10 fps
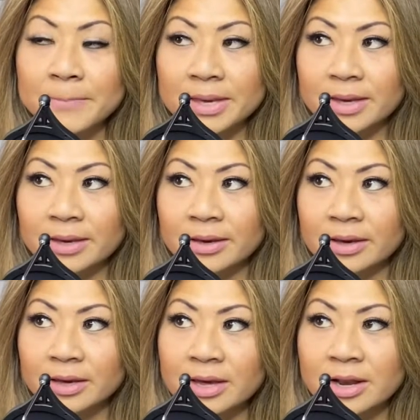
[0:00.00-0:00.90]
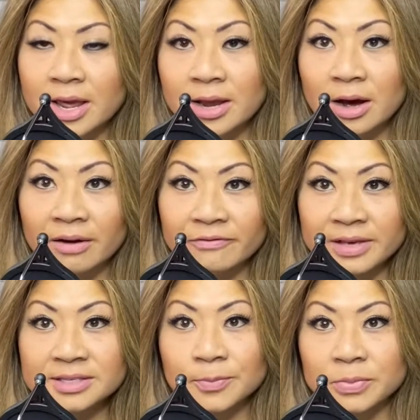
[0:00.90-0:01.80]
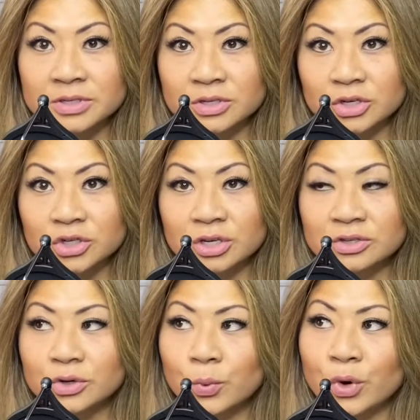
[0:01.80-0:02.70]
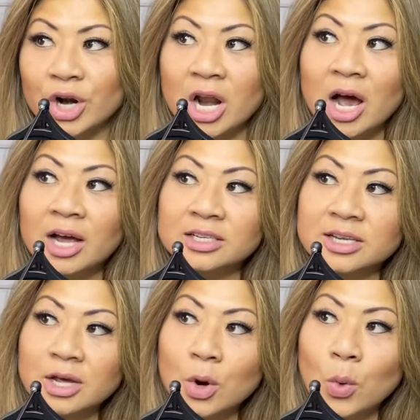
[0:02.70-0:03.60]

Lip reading: being in a offensive position, so we're not